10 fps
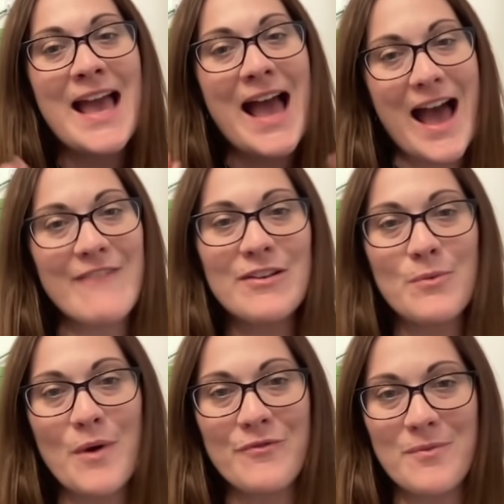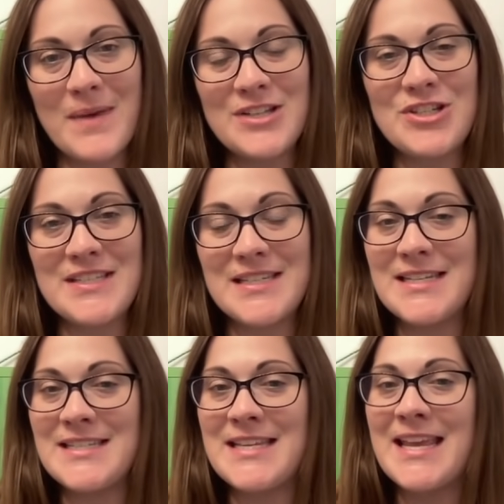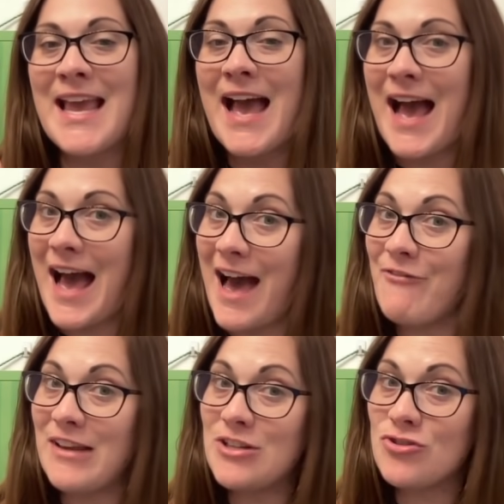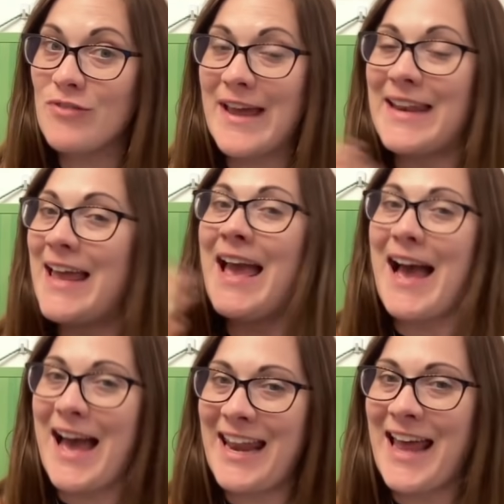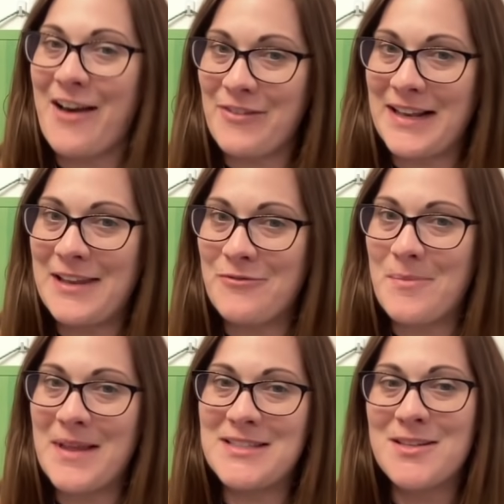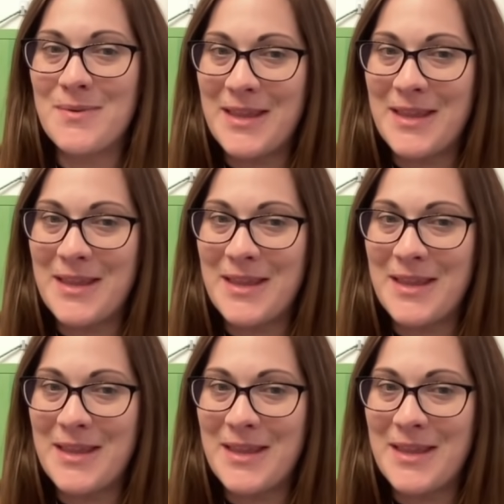having one from Manchester City, having Trent and having Livramento.